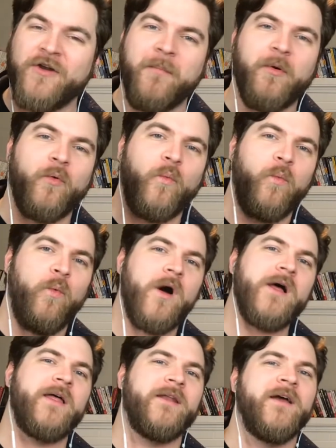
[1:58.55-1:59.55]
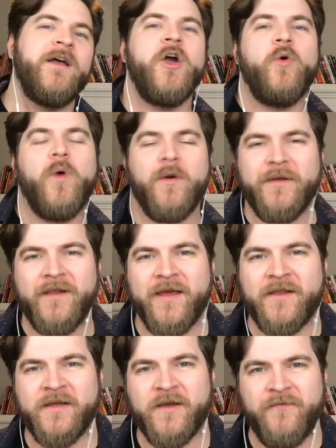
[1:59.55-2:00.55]
Number one, what we
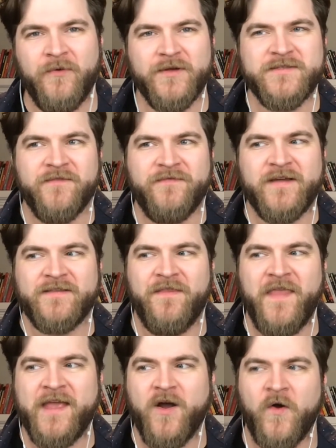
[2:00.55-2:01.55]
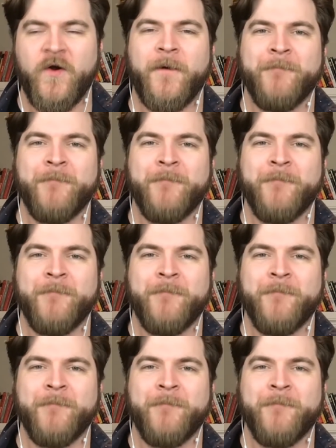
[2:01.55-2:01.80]
like ClickUp for is the fact that they are